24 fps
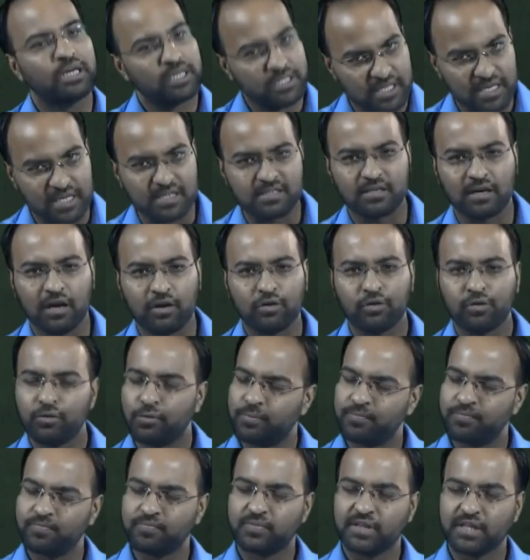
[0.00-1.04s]
Yes or no?
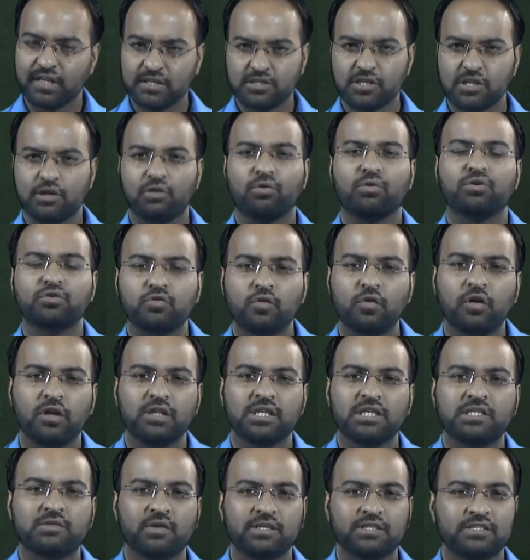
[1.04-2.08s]
Chalo. So
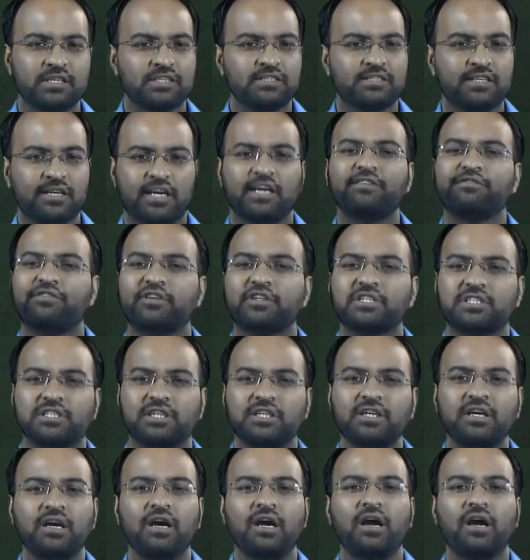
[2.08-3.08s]
this was the second function.